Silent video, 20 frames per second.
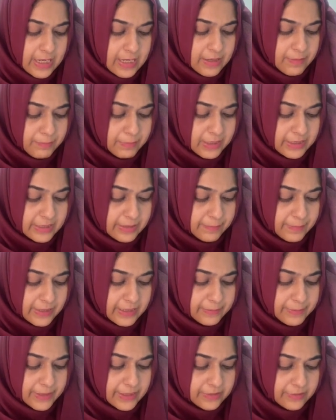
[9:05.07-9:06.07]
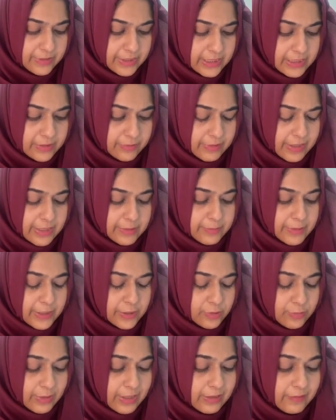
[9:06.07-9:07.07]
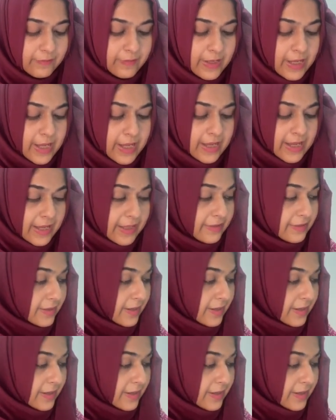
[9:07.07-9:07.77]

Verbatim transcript: multiplied by 3 divided by 12 and the